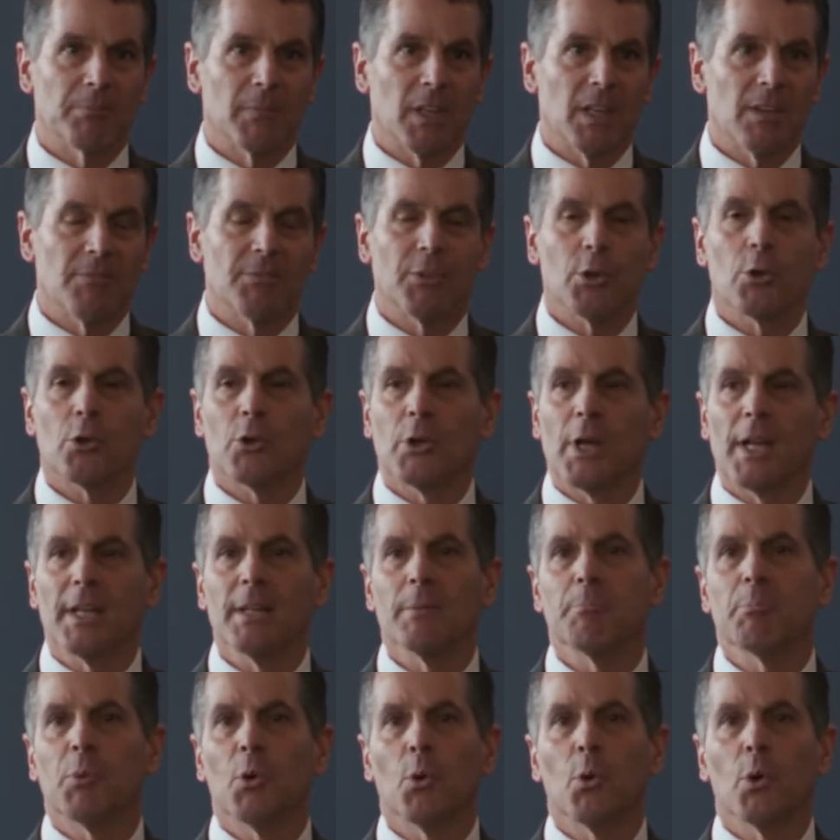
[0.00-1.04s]
if there are
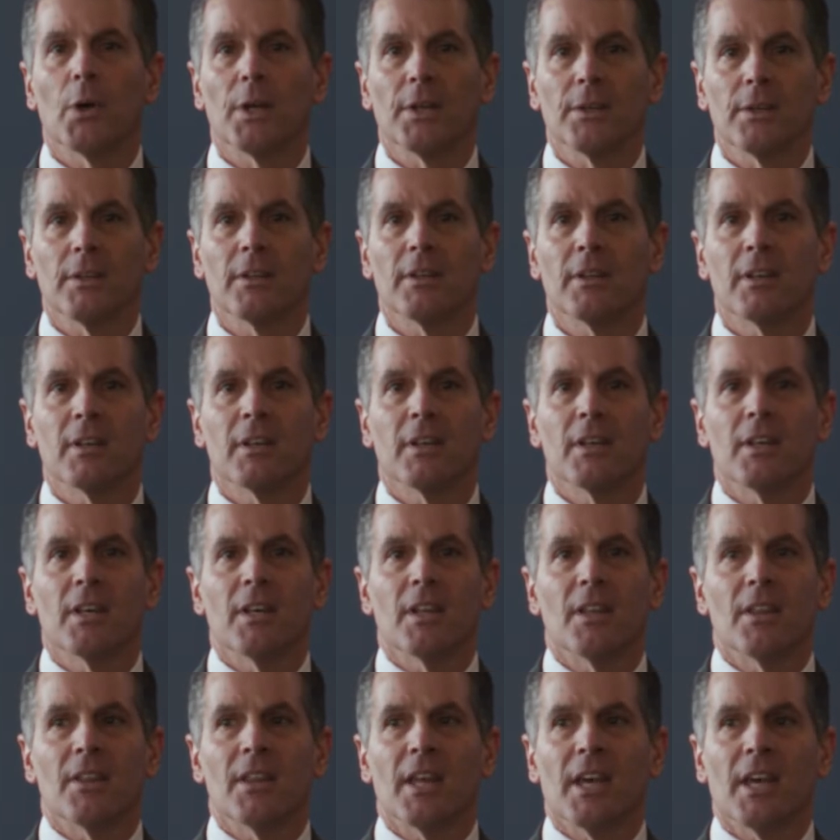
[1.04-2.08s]
any point
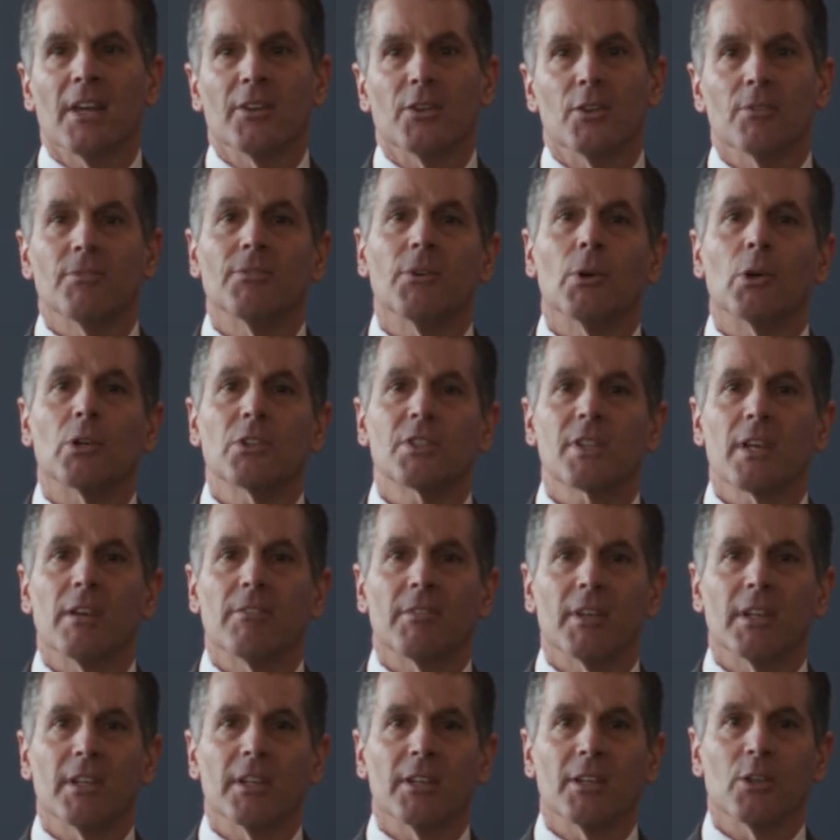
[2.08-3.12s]
that you folks
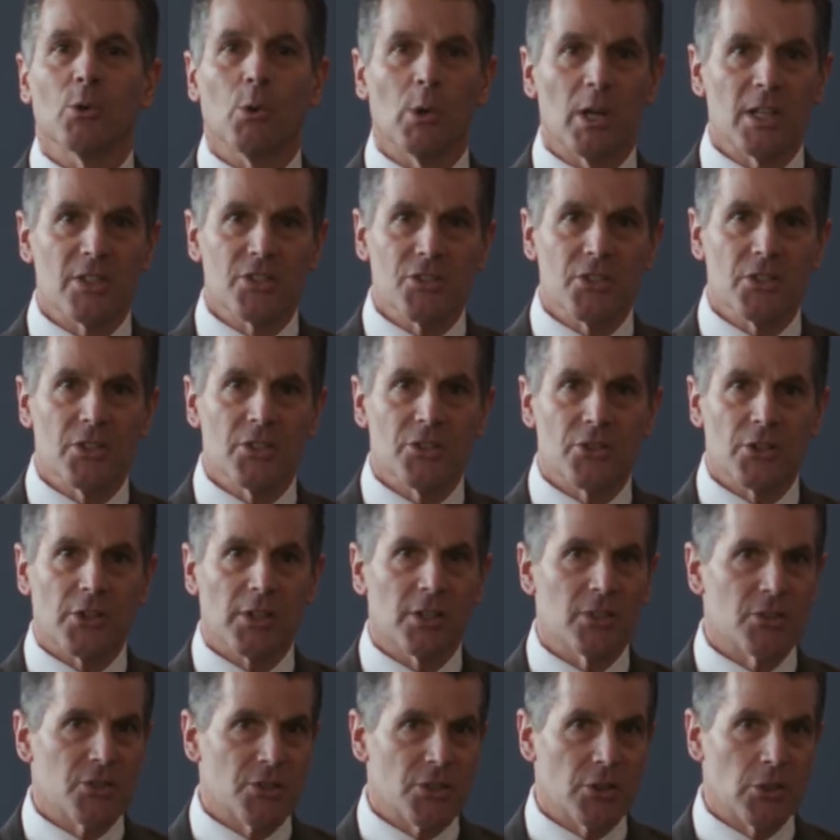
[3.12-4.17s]
have any questions or
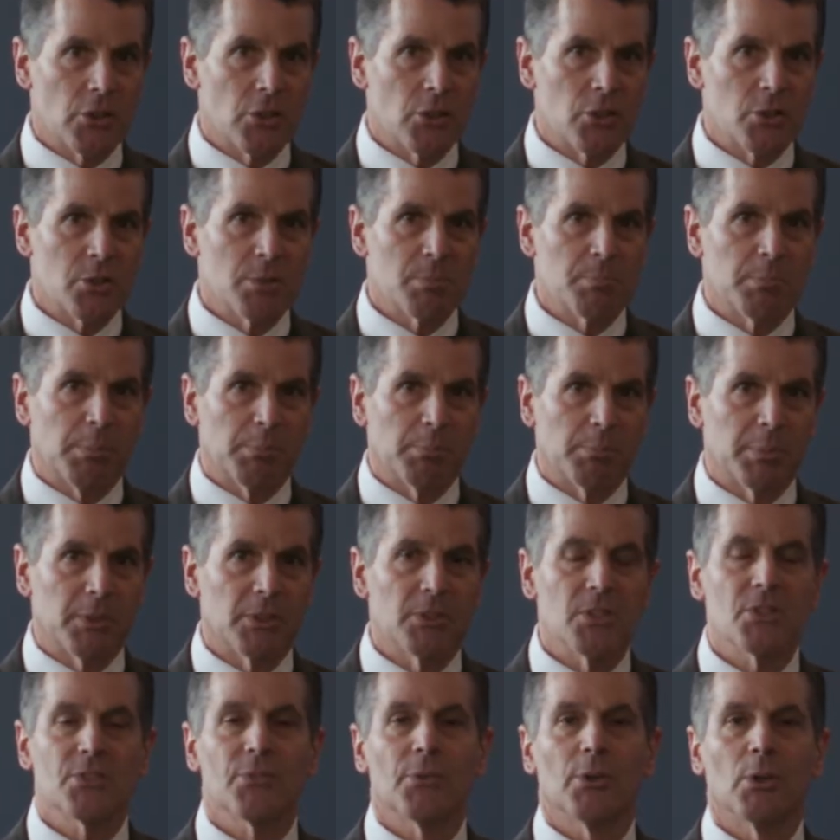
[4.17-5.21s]
concerns,
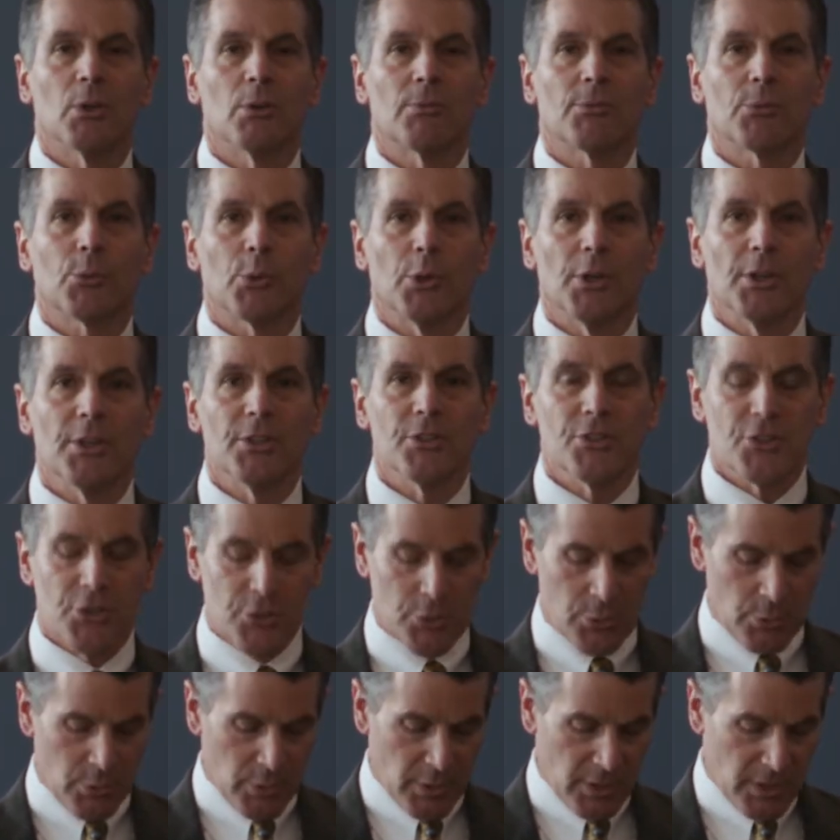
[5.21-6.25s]
please feel free
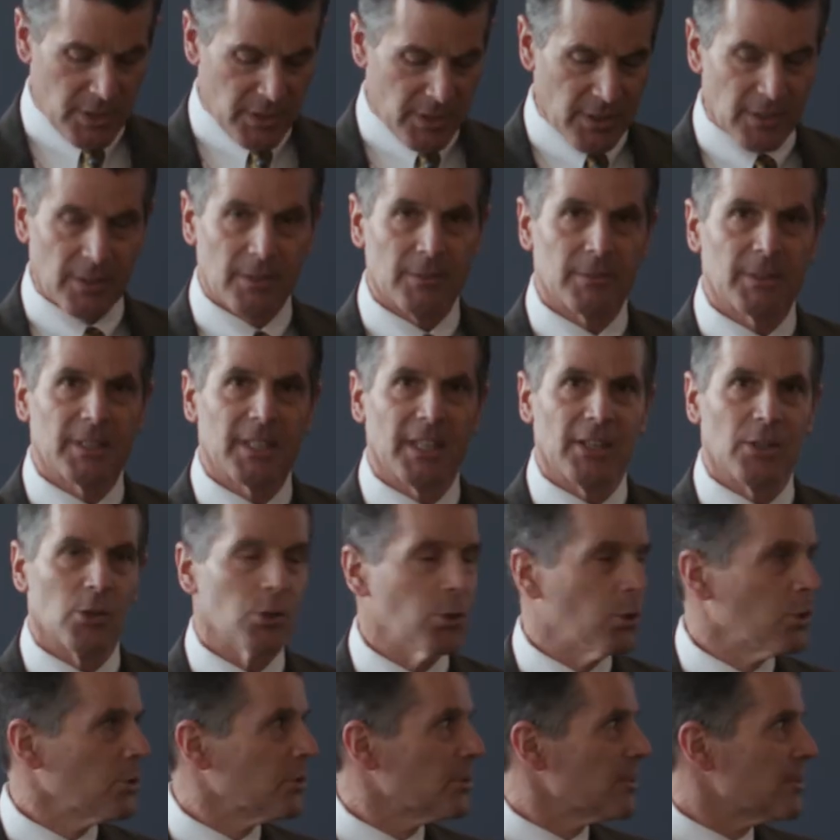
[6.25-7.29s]
to get a
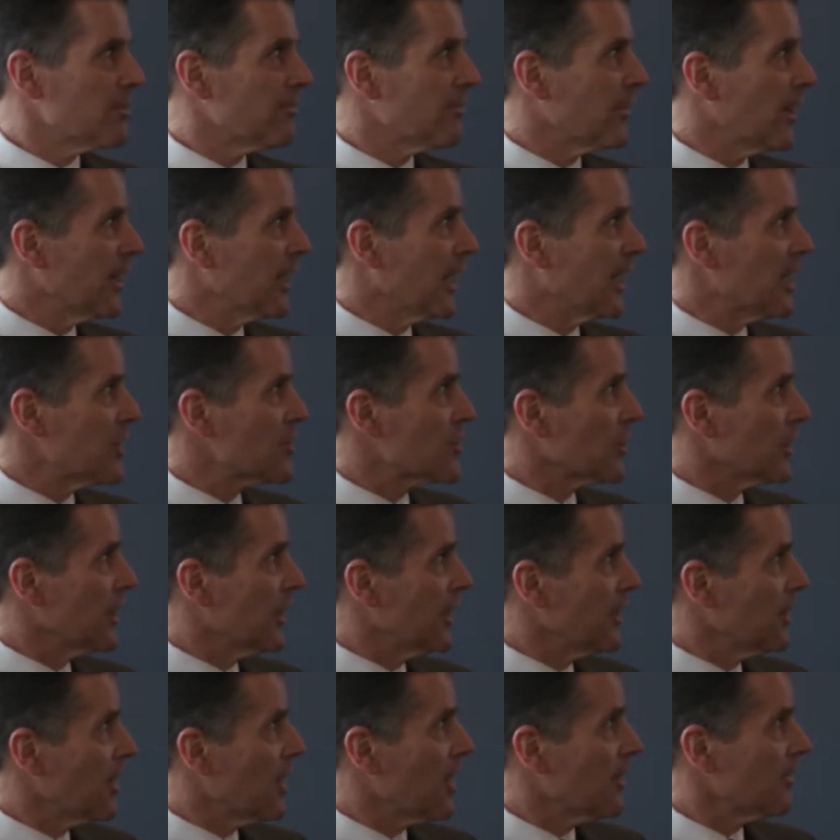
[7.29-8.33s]
hold of the financial
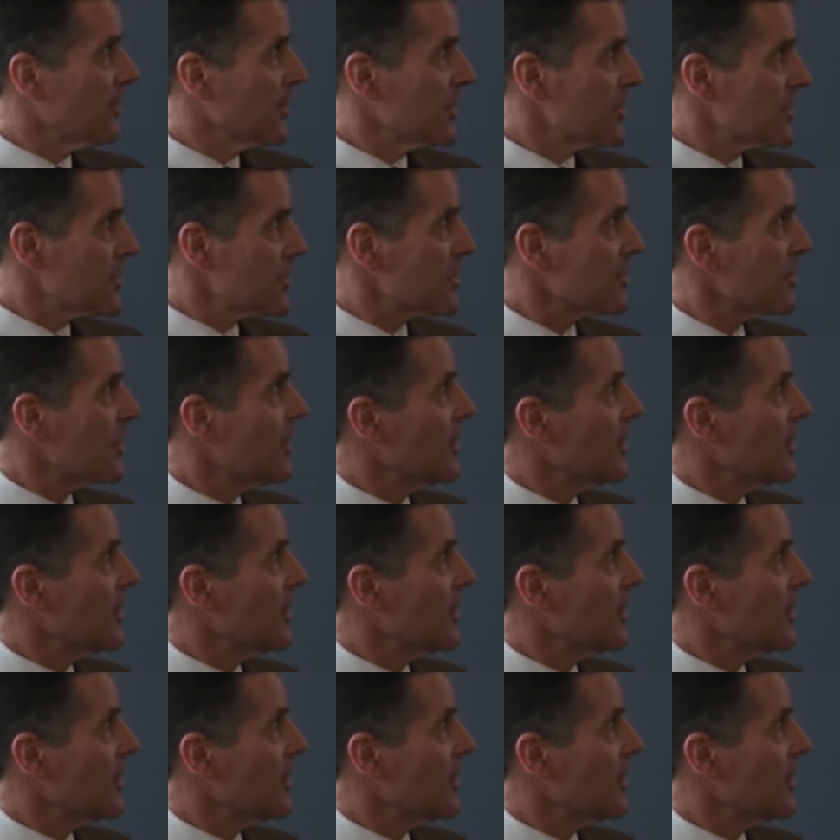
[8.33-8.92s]
aid office.